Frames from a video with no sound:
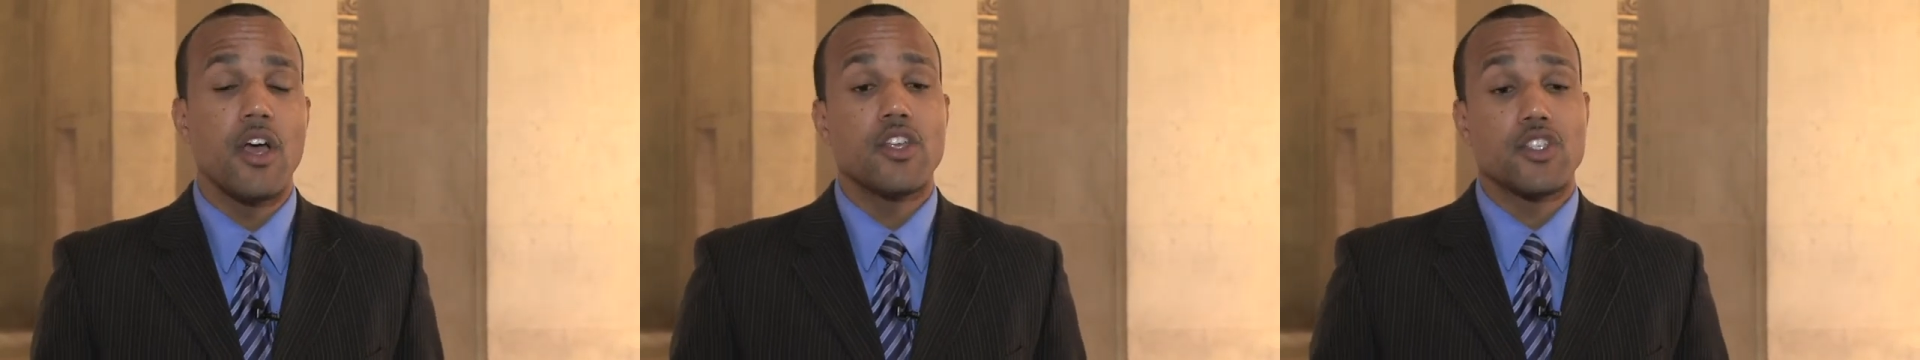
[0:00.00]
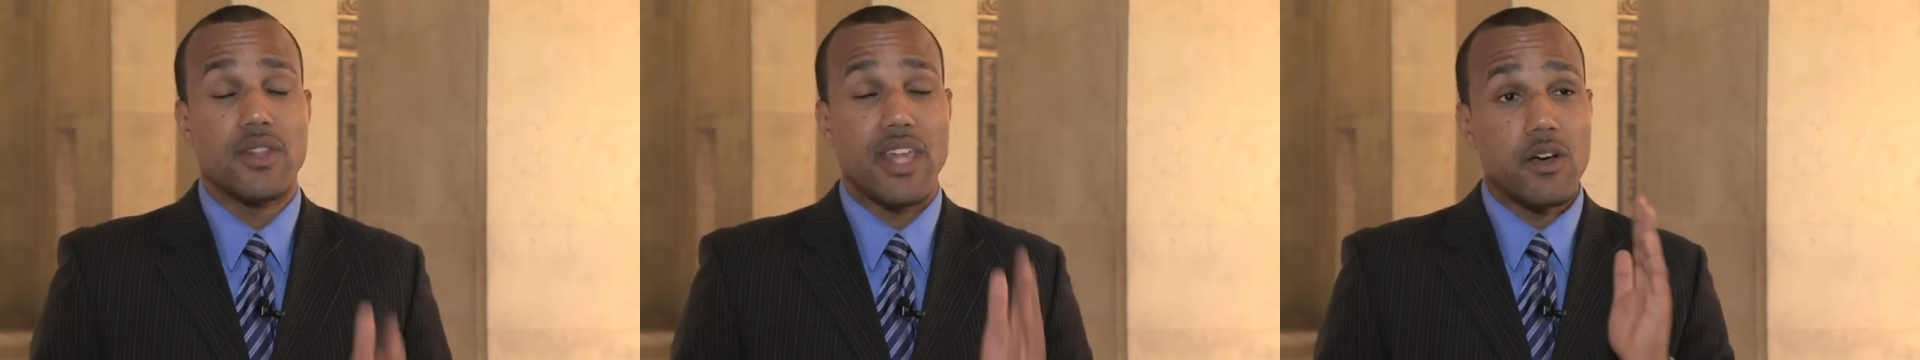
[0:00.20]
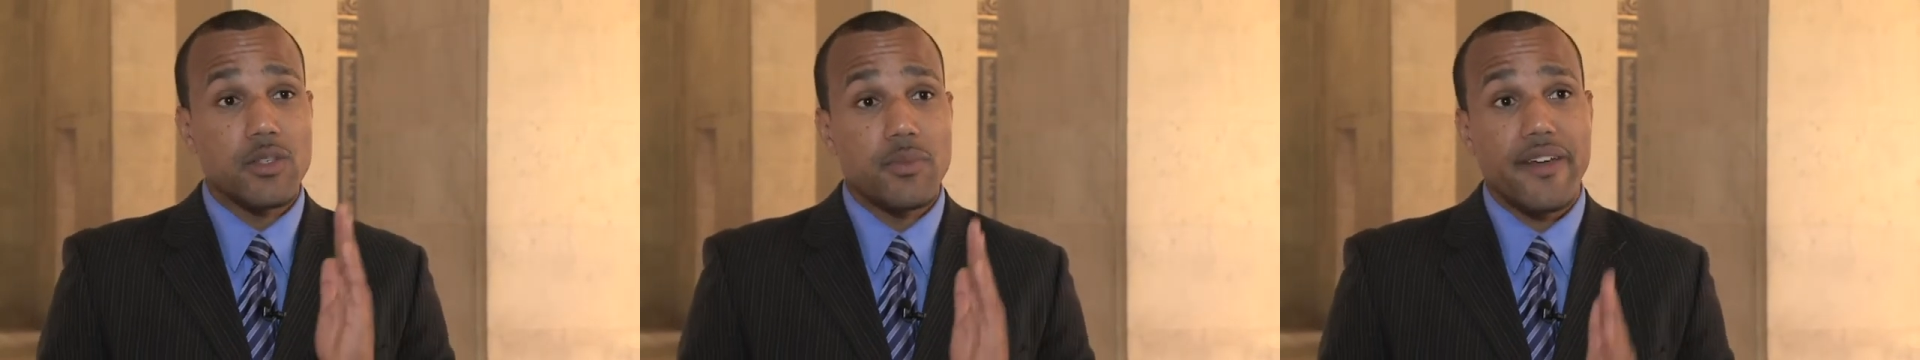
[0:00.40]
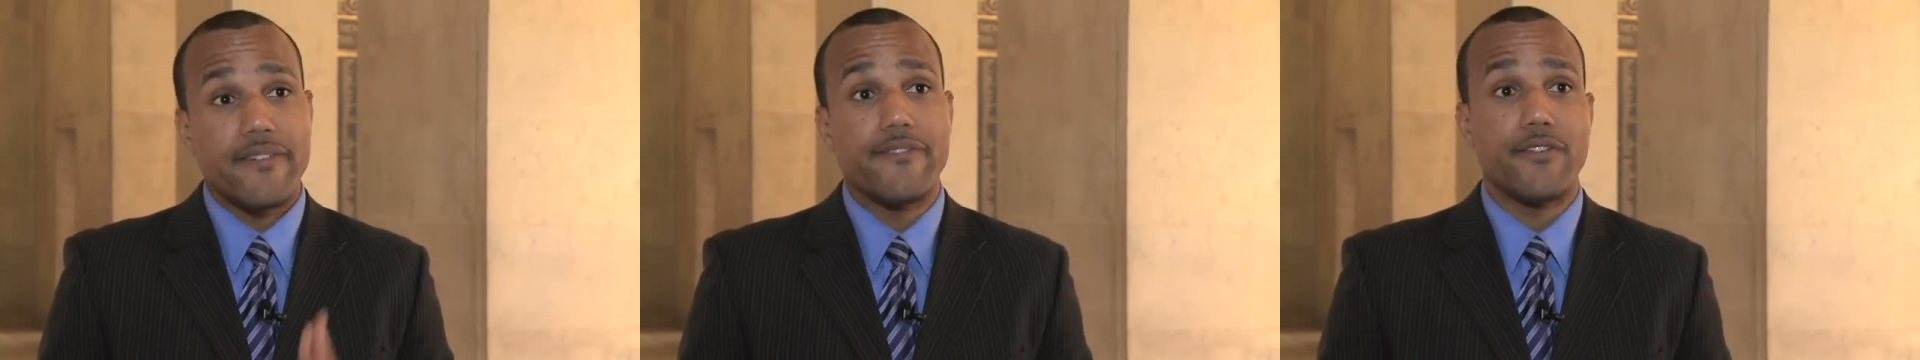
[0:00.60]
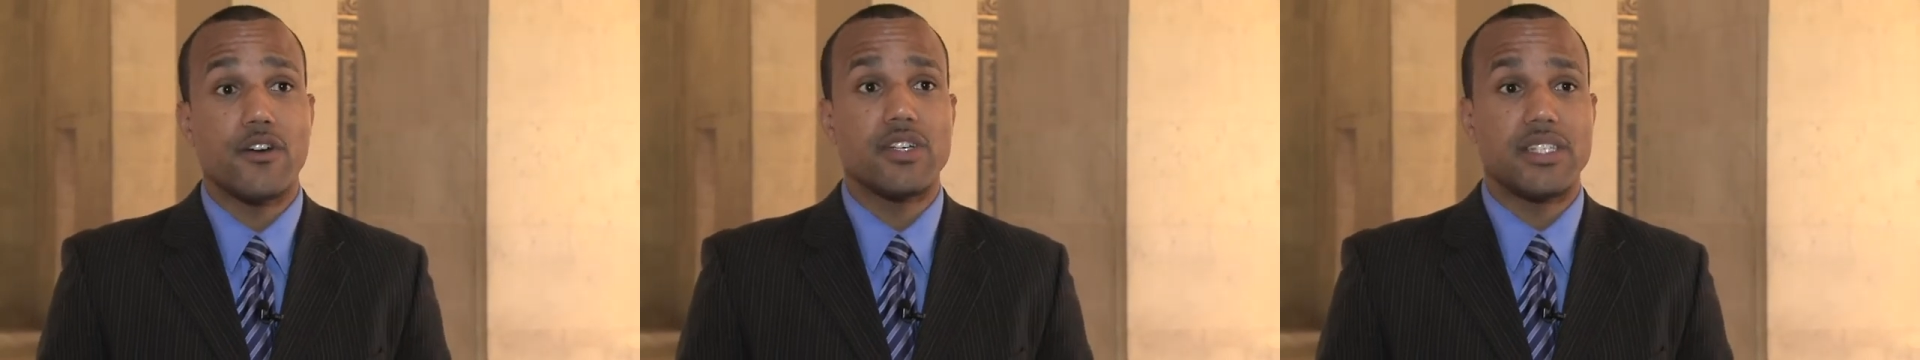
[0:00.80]
So that was my
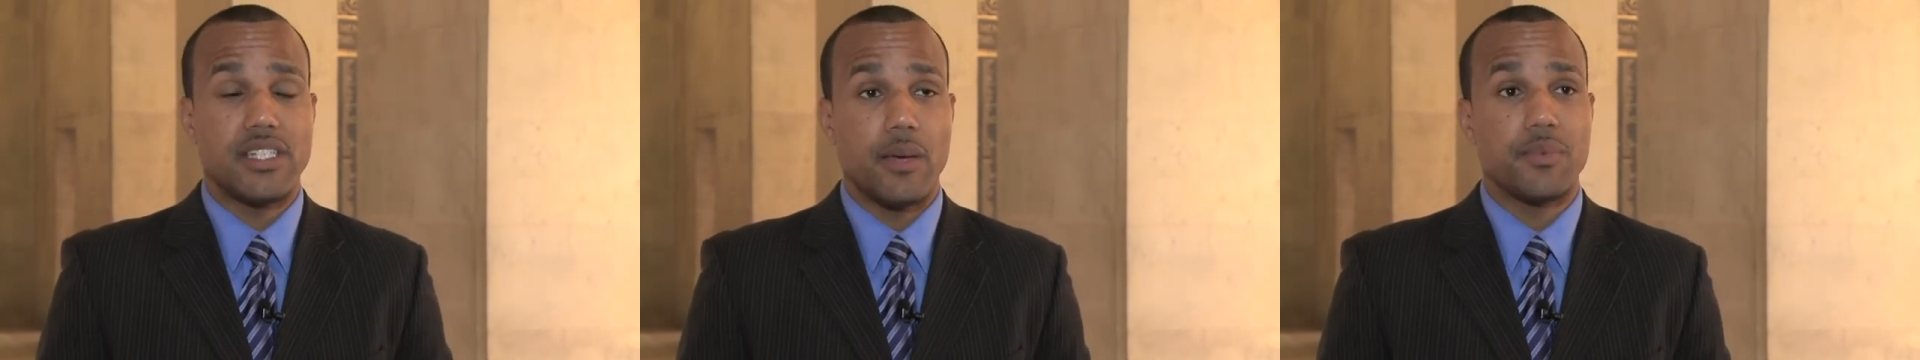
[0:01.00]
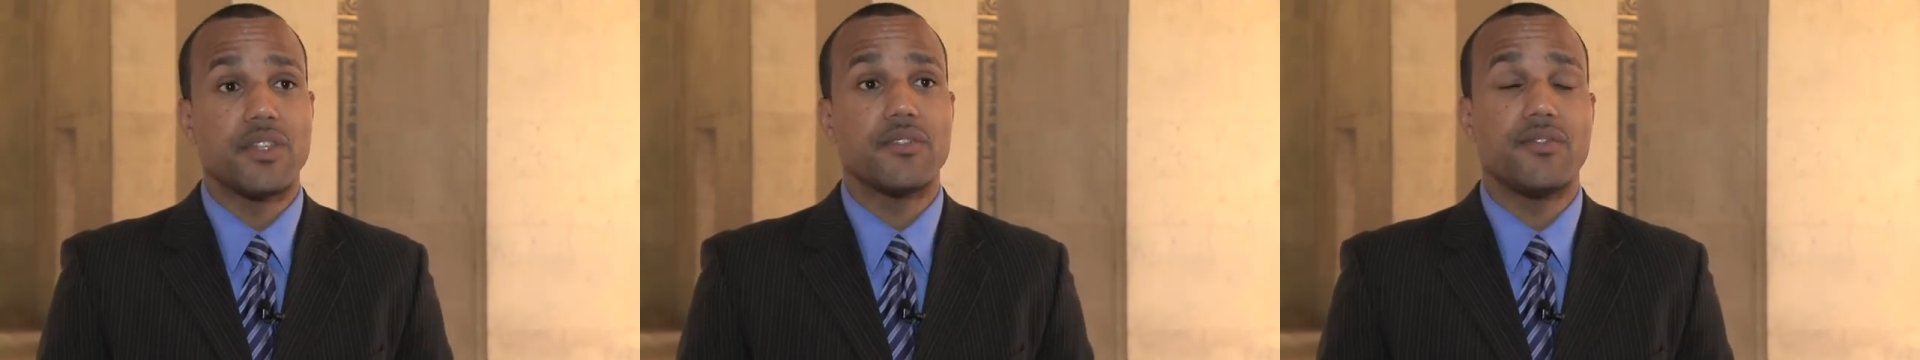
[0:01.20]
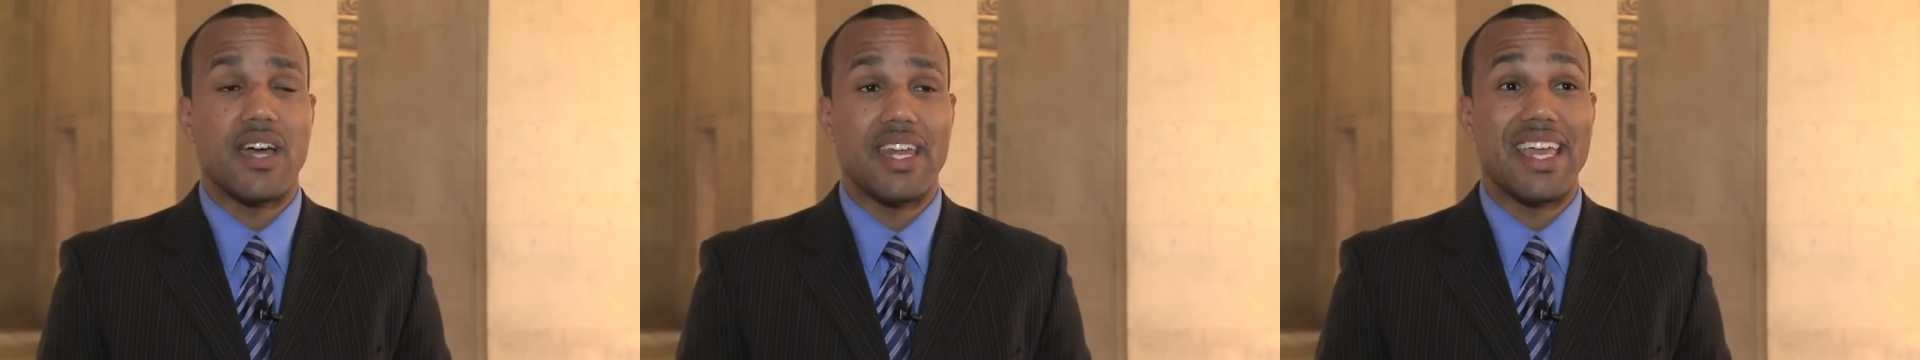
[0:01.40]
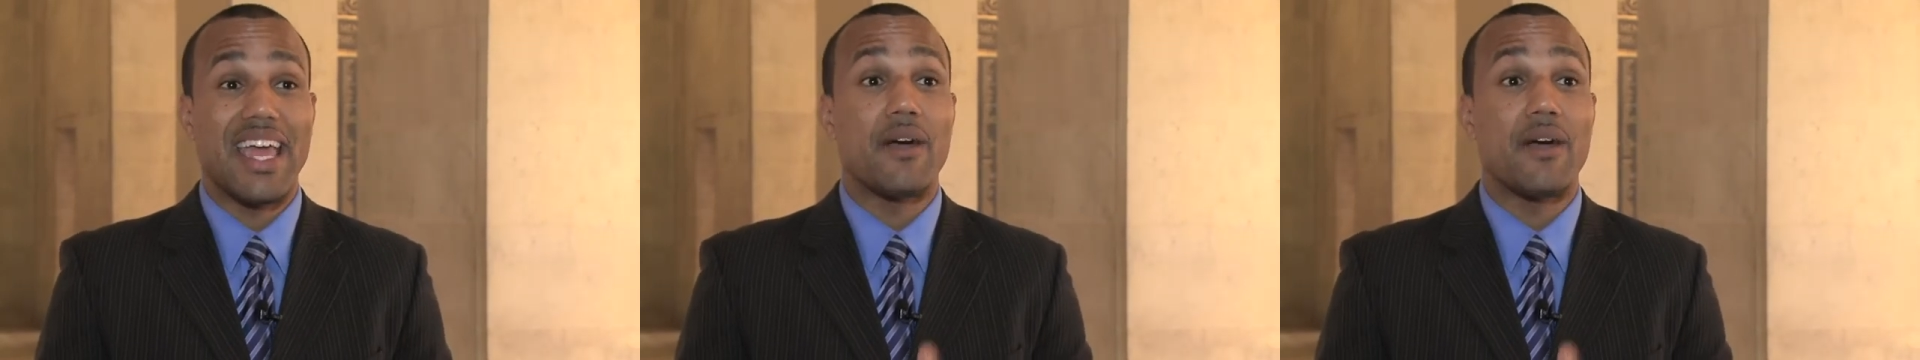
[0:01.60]
first steps to finding